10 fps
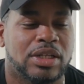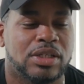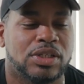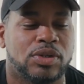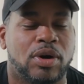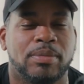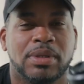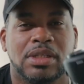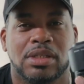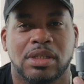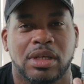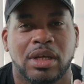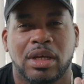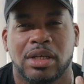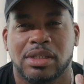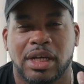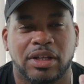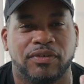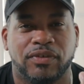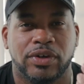sharpness is
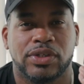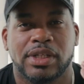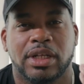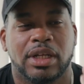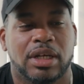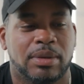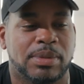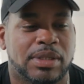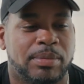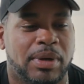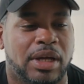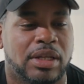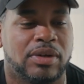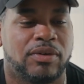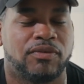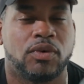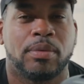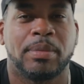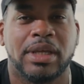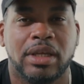not the first thing that comes to mind
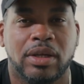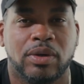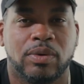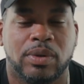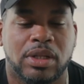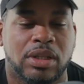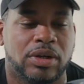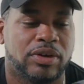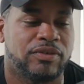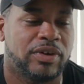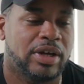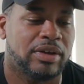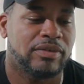for me with the 35.